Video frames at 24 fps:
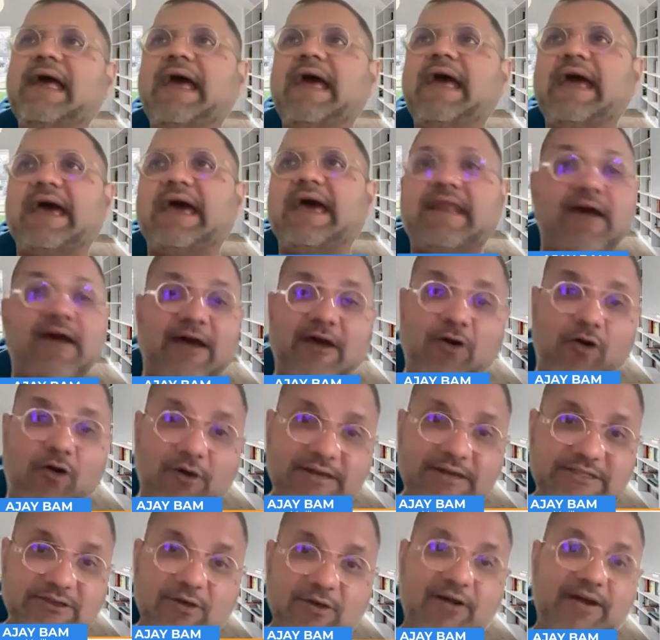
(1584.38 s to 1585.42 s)
And or
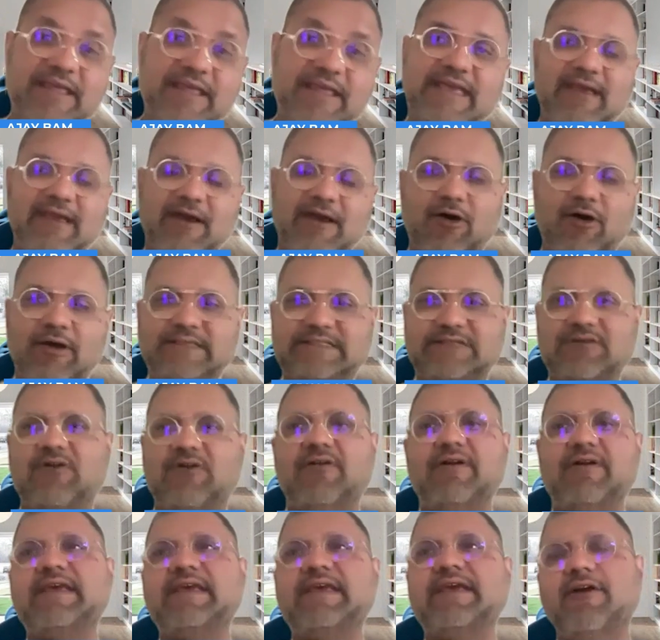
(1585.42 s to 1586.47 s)
it's
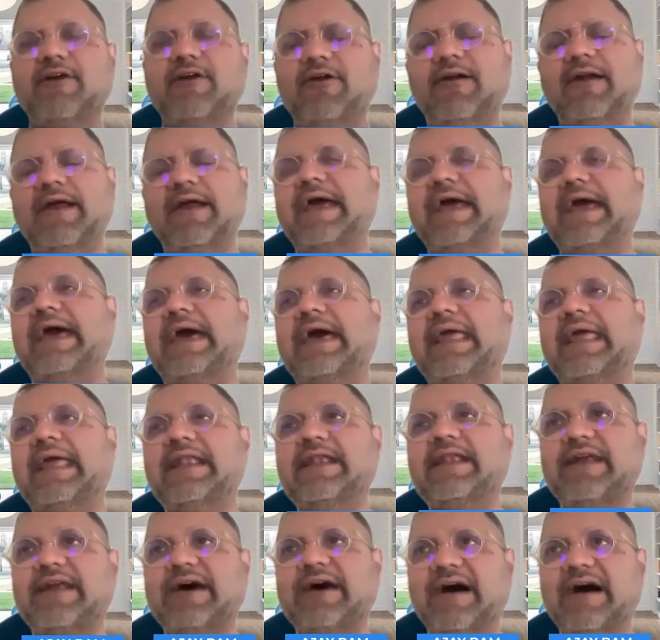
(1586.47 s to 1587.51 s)
already here,
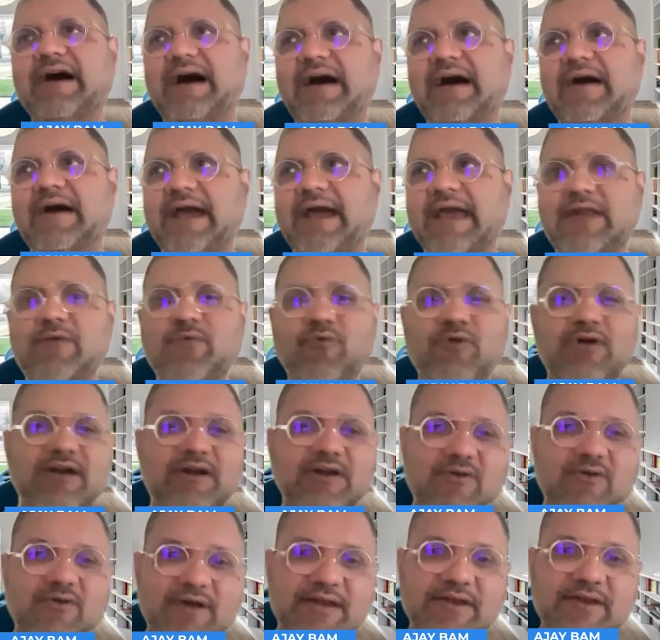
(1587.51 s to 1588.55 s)
and we're
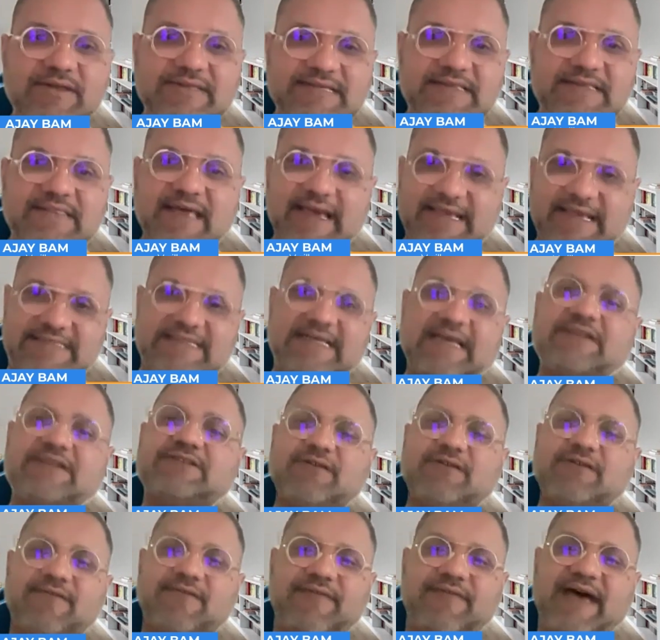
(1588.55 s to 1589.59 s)
going to see the
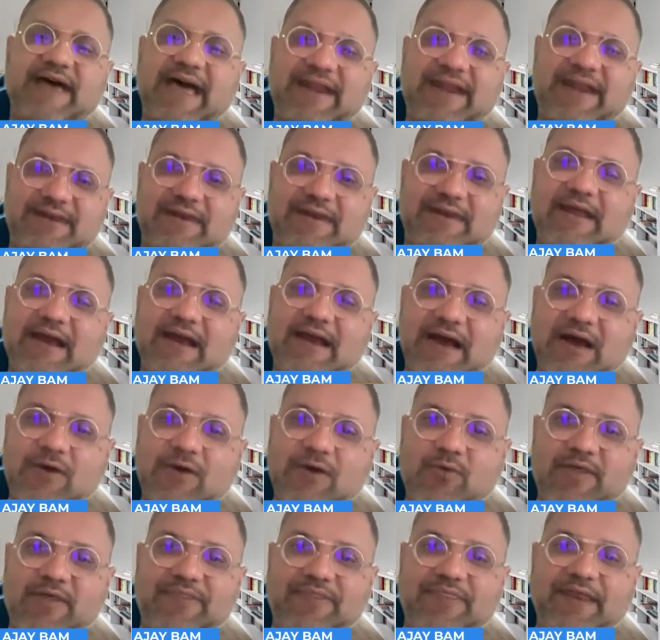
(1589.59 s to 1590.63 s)
extension of that
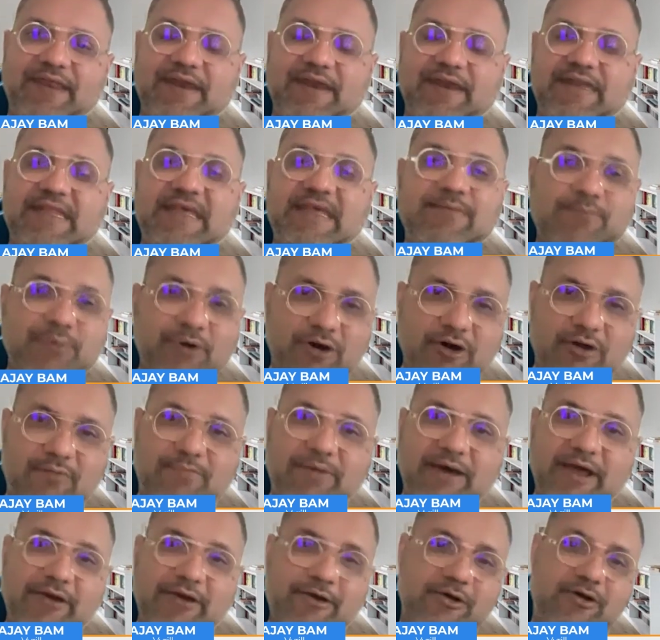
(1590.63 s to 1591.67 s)
with deeper,
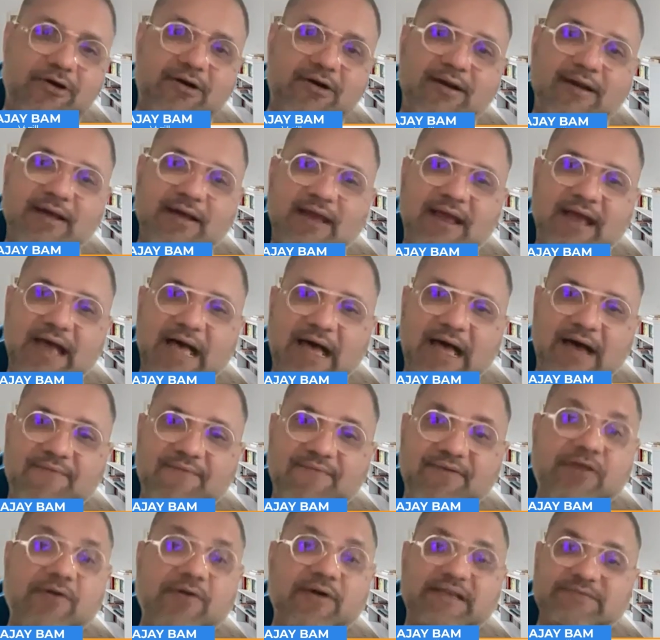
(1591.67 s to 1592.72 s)
better
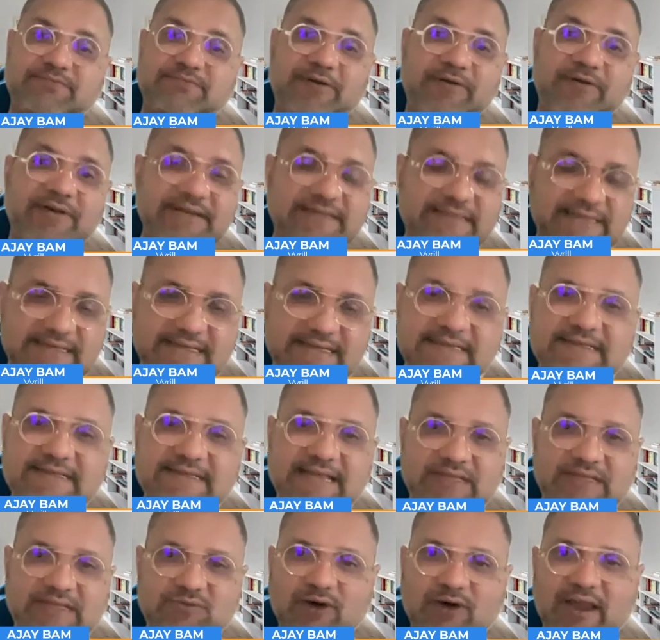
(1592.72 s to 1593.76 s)
video experiences
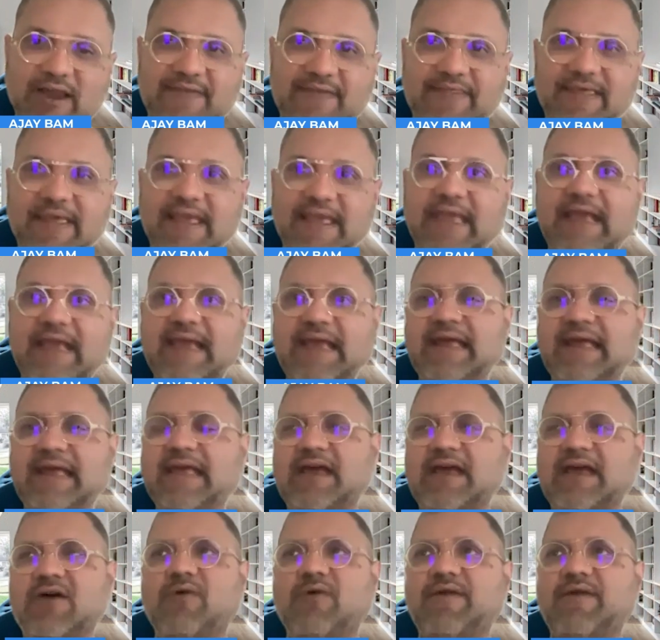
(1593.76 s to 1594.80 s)
as well. I think
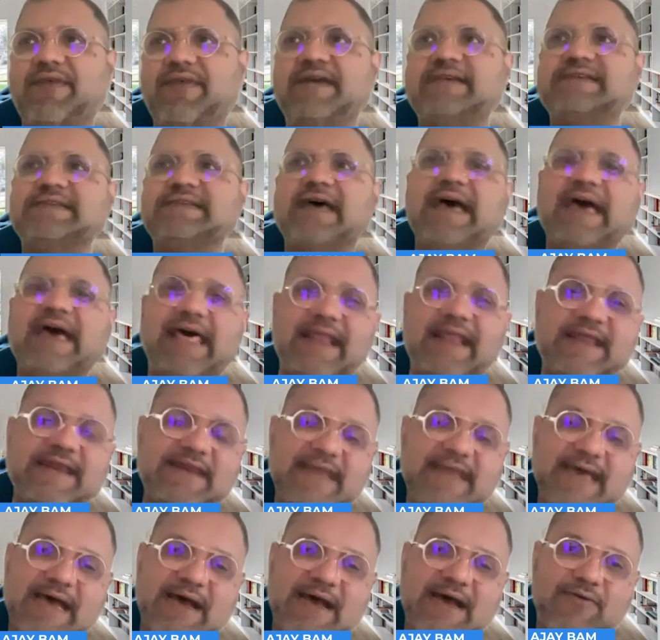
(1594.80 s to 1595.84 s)
where things are headed
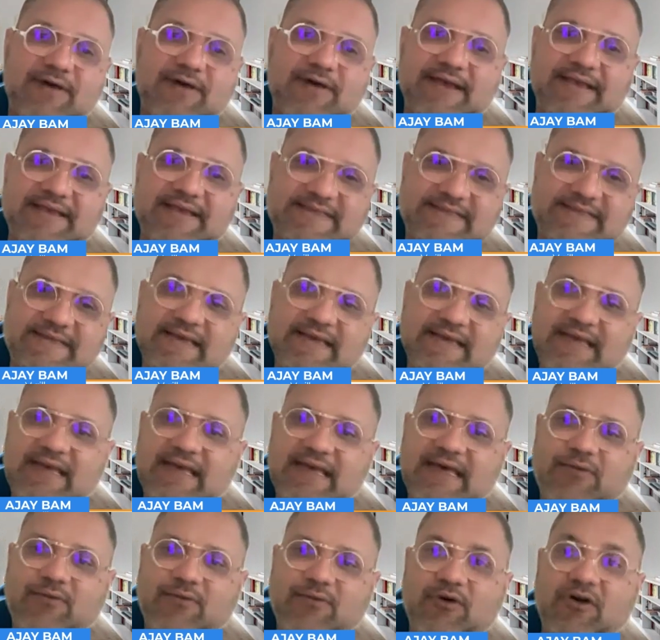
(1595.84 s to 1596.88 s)
now is
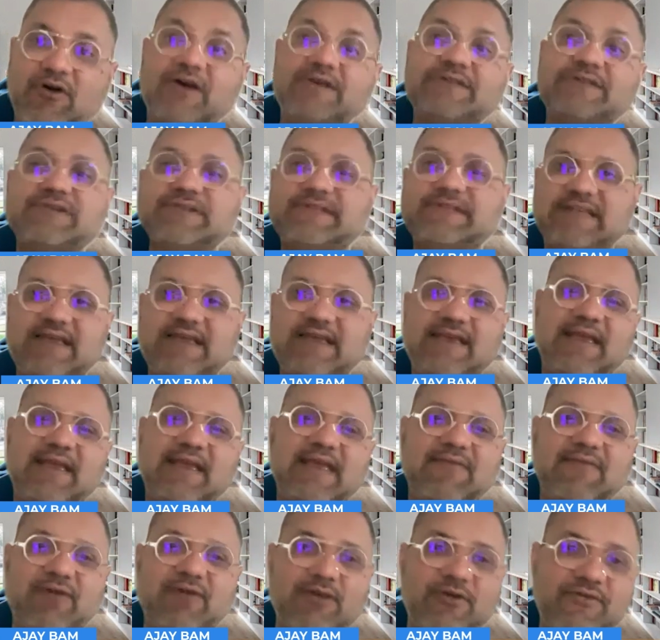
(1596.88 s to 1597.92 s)
we're also seeing
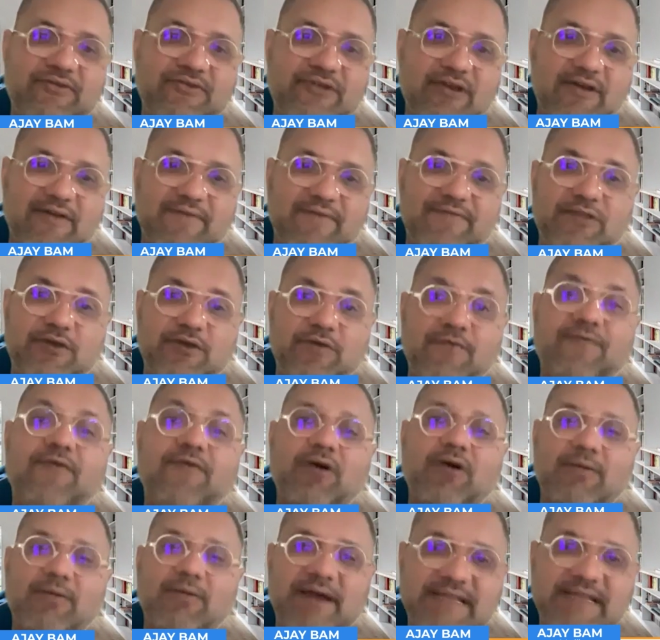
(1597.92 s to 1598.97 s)
evolution of new
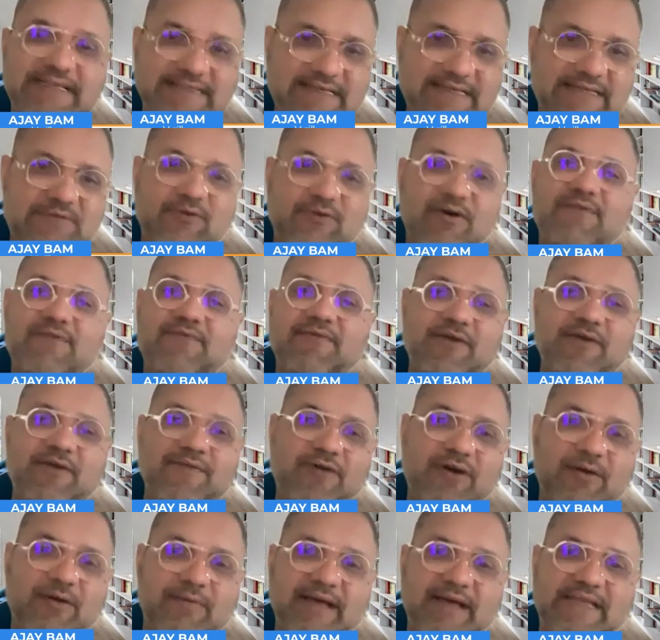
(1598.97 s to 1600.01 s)
formats as well, video
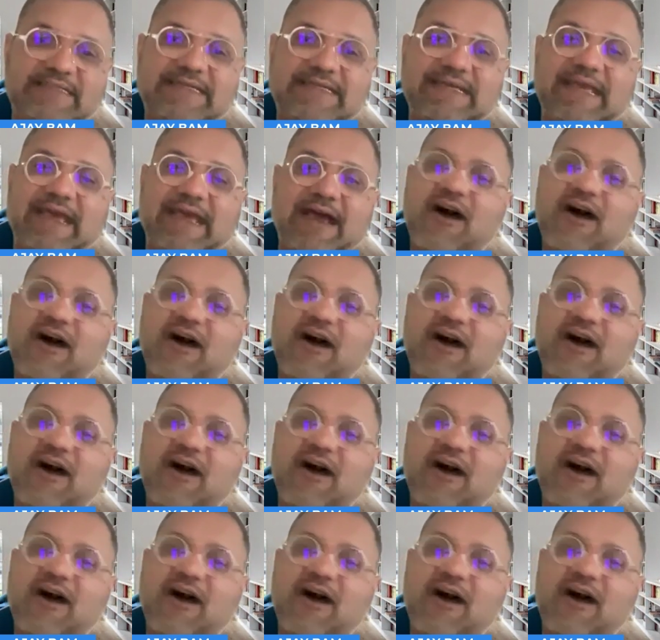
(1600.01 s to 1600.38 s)
formats.